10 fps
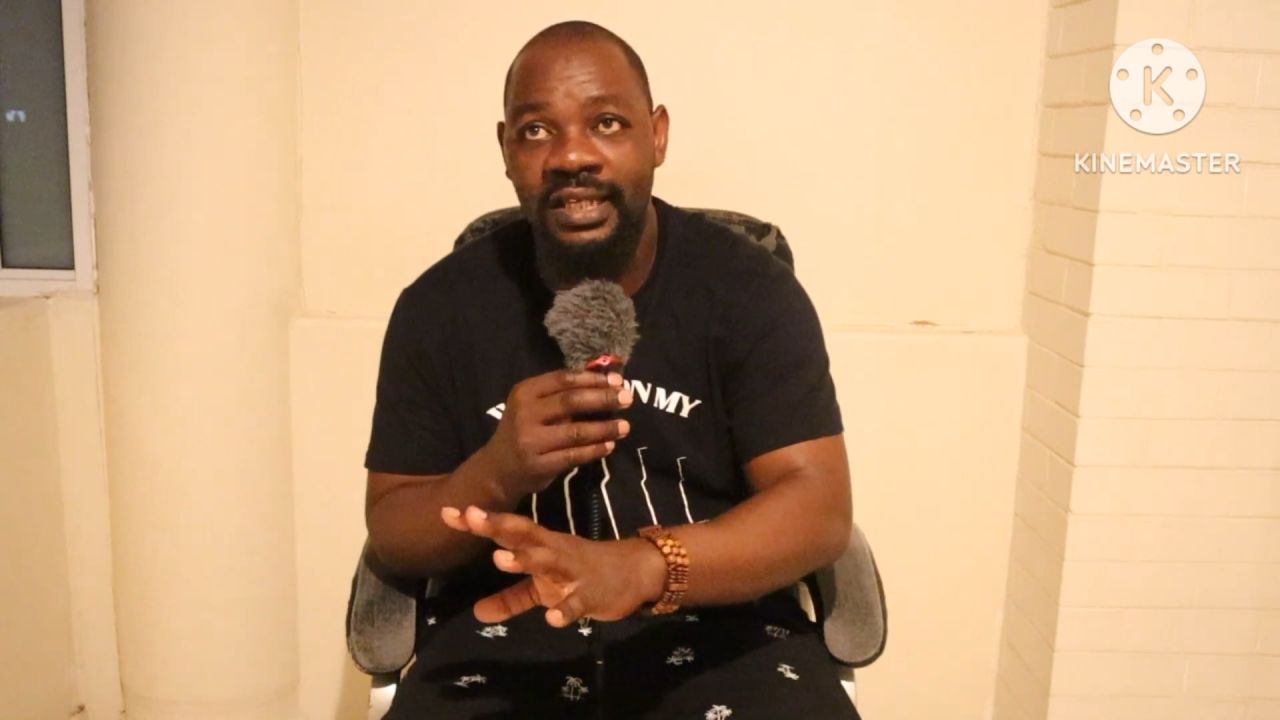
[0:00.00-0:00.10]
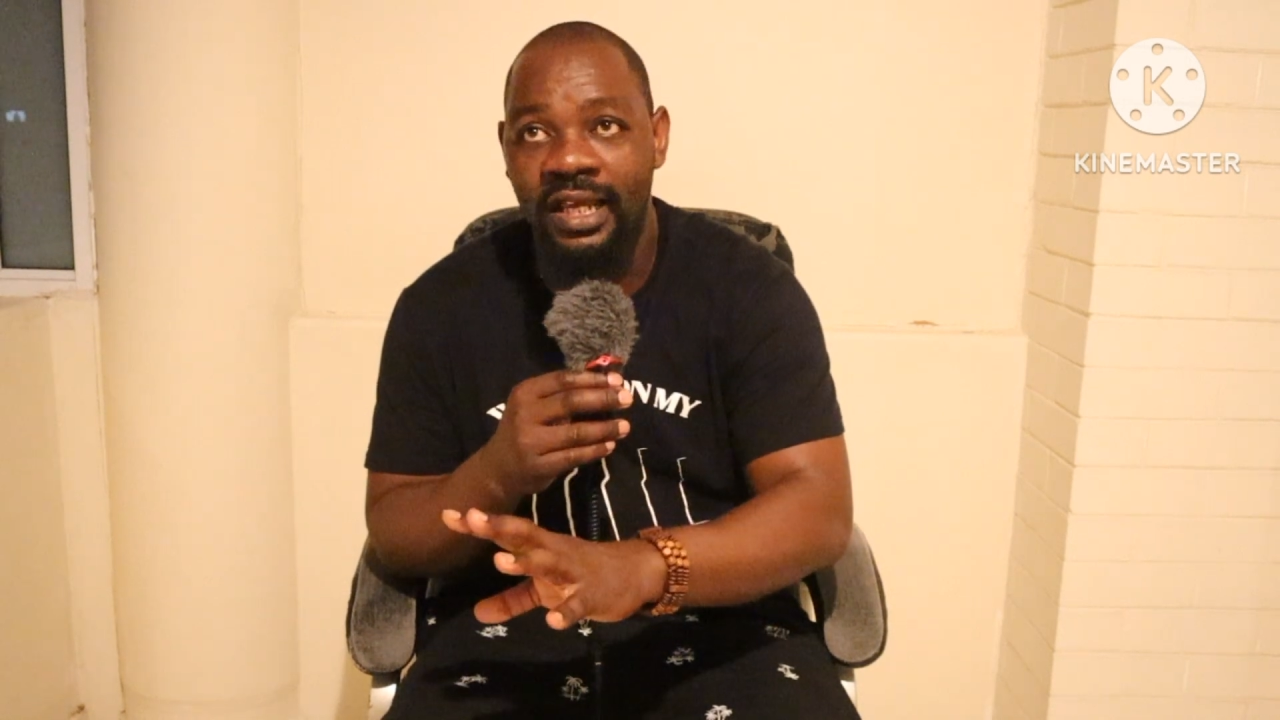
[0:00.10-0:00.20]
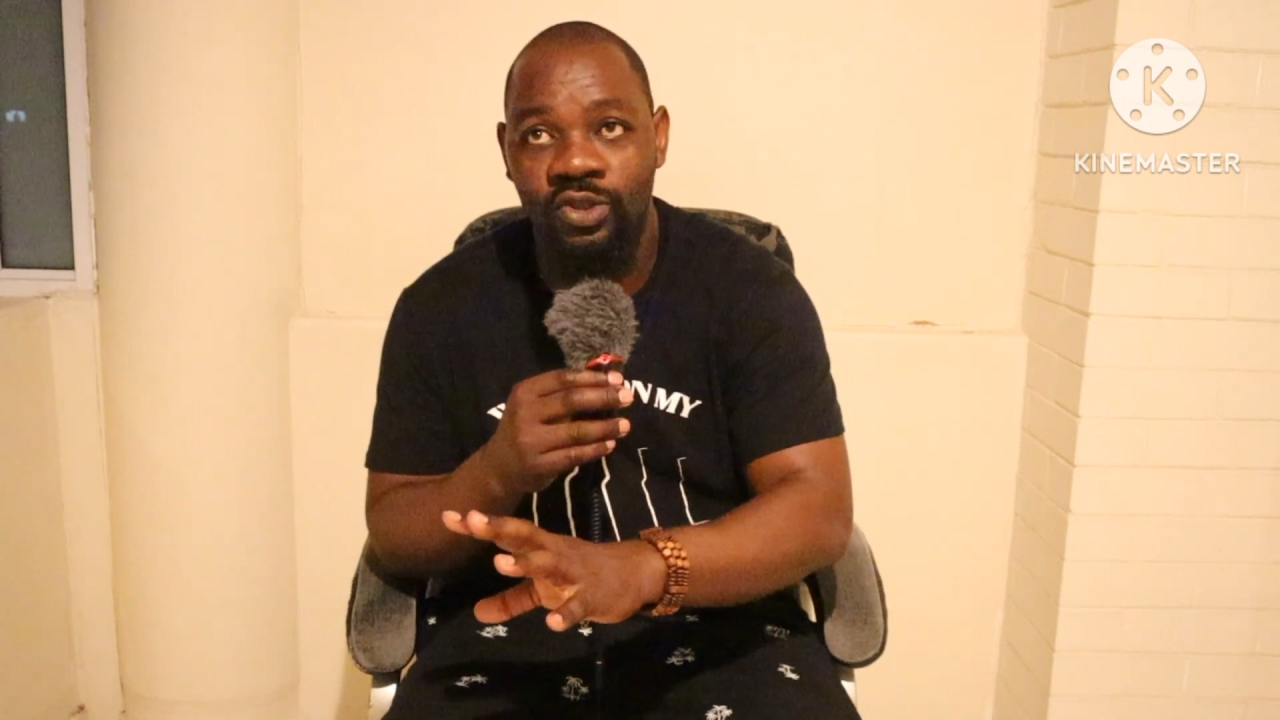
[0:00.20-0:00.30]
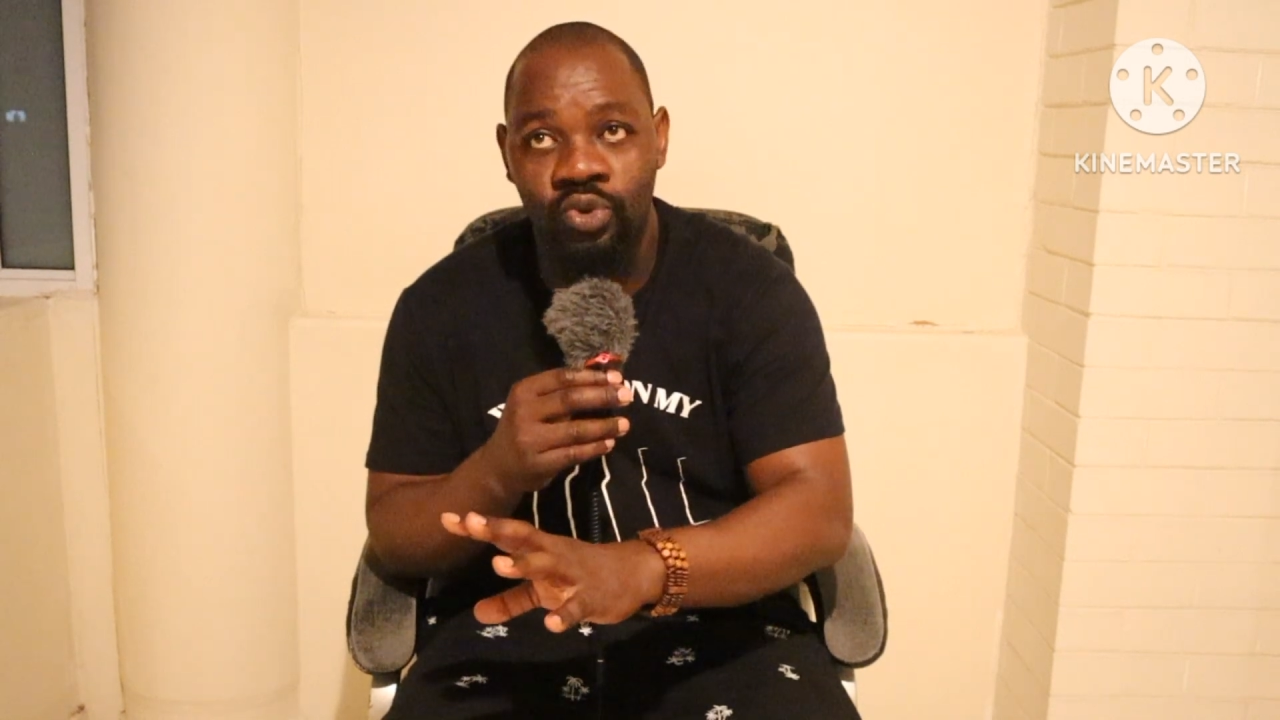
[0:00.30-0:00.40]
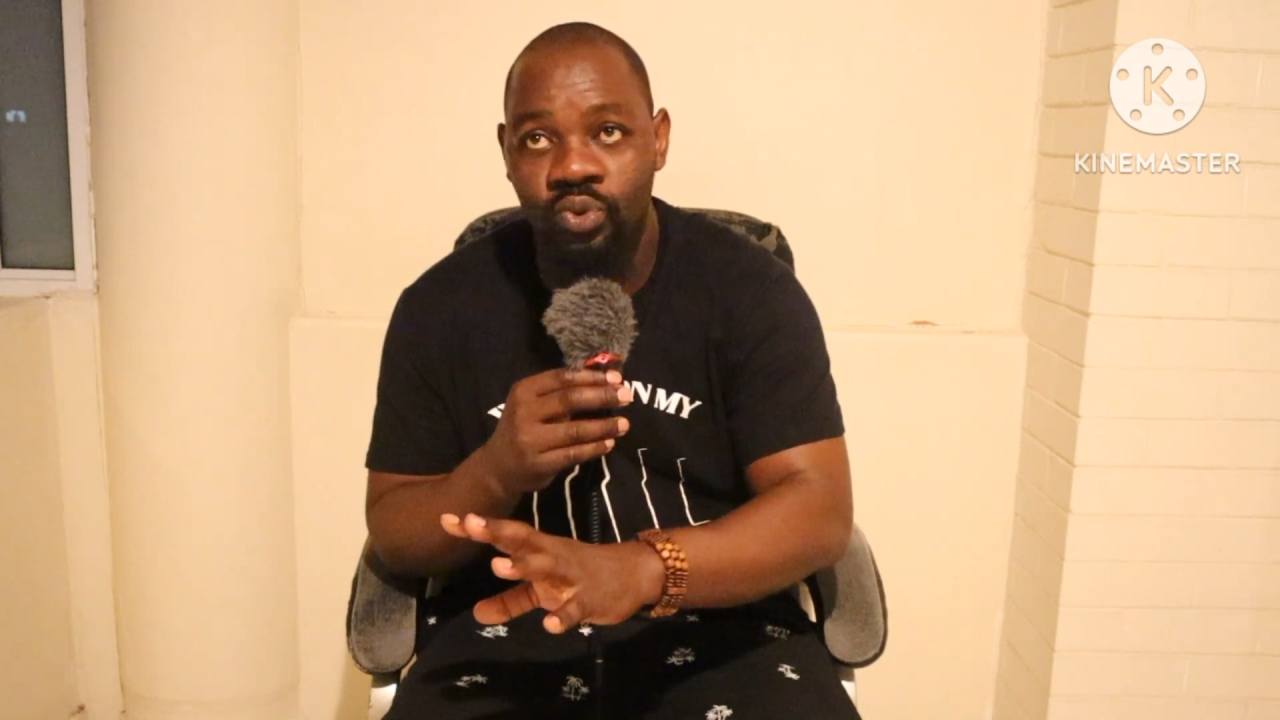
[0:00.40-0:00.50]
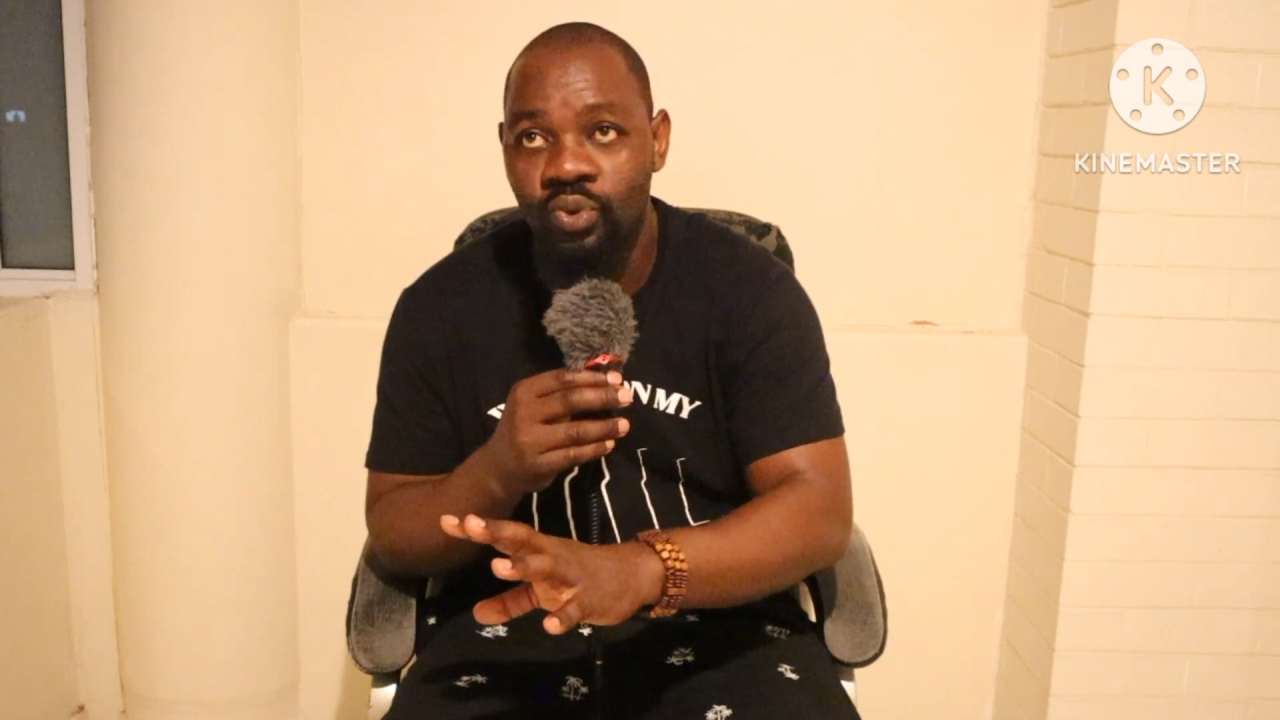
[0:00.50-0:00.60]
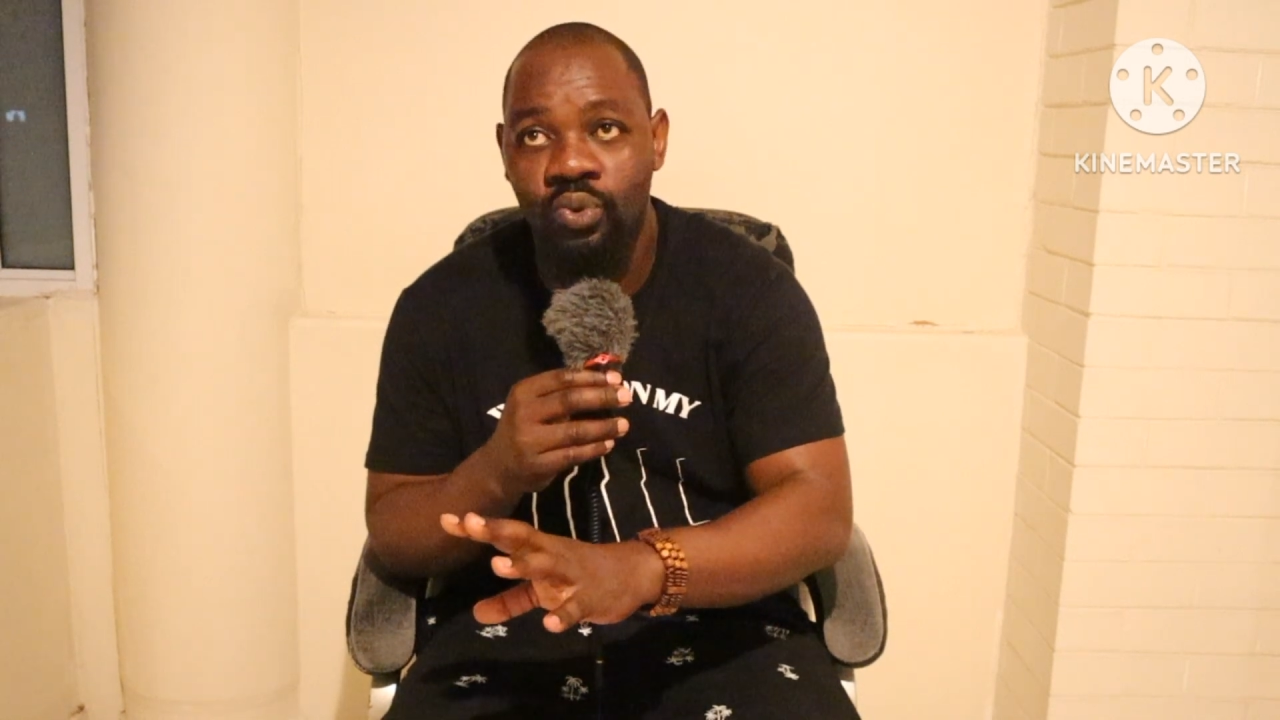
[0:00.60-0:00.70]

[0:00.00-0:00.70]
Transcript: like zoo